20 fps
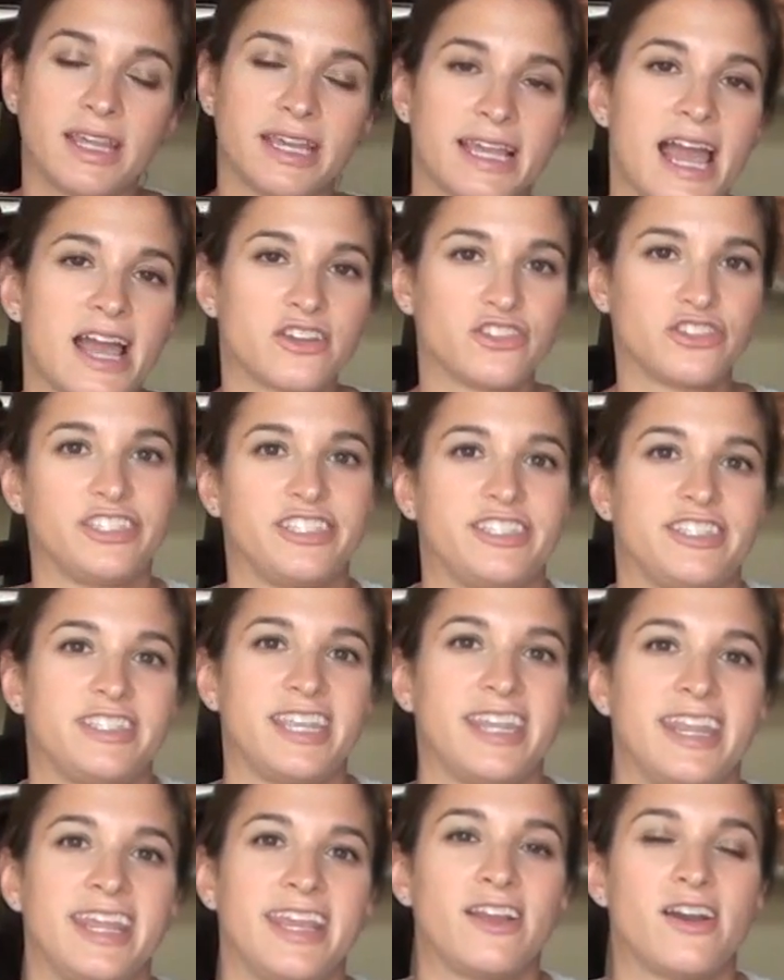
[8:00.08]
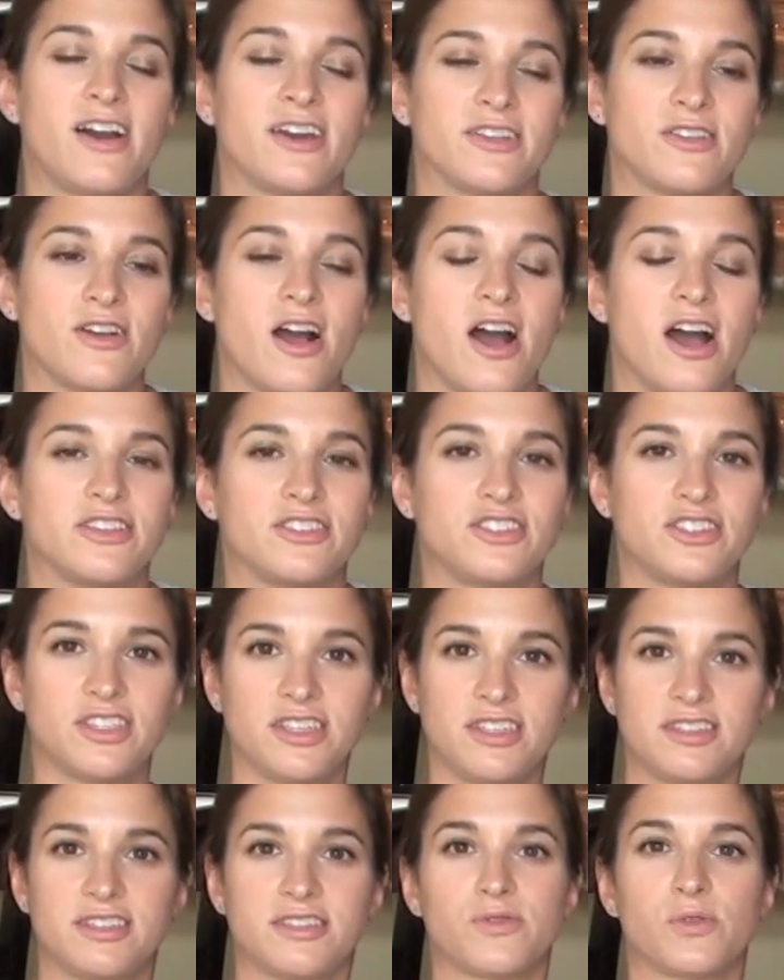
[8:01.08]
like actually sitting on her
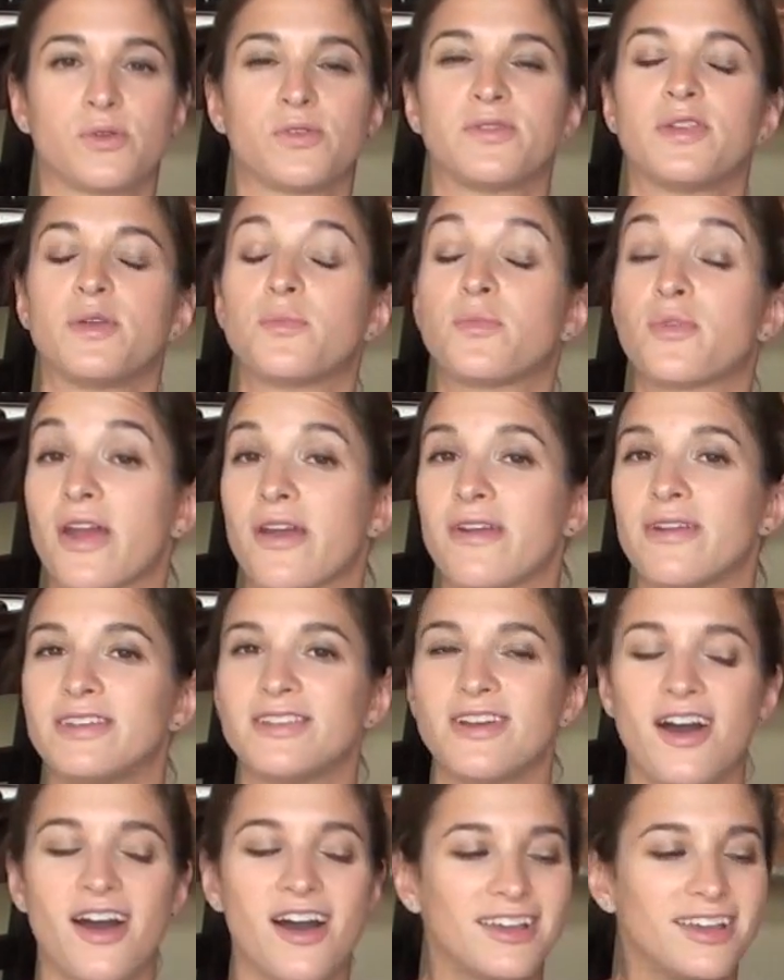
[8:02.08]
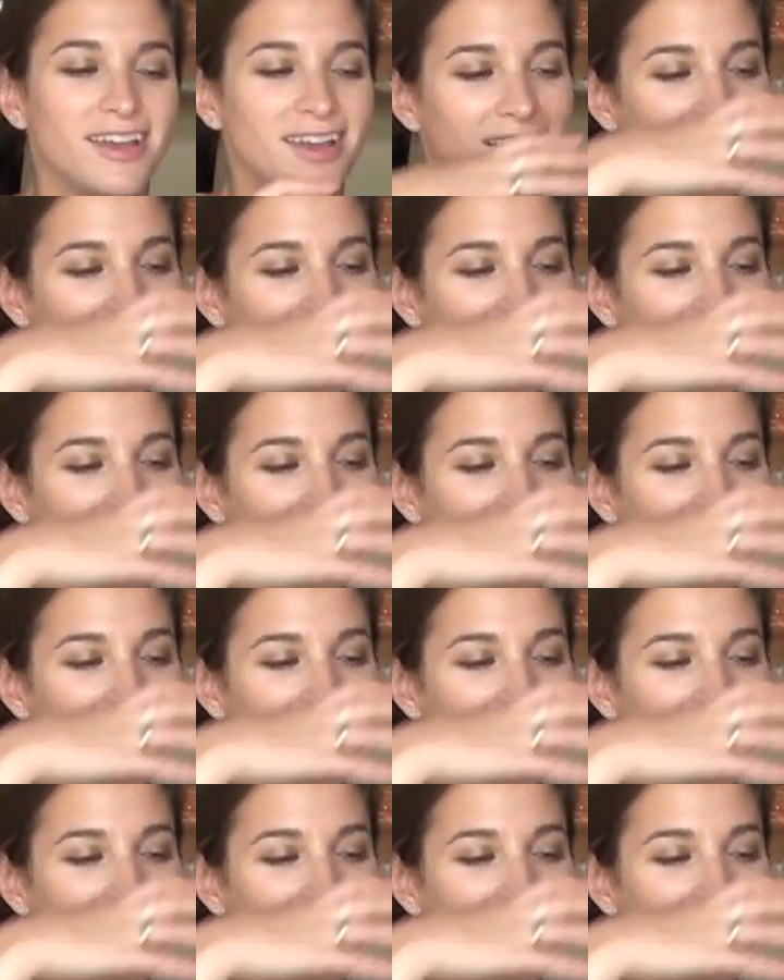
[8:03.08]
haunches, sort of in a prairie dog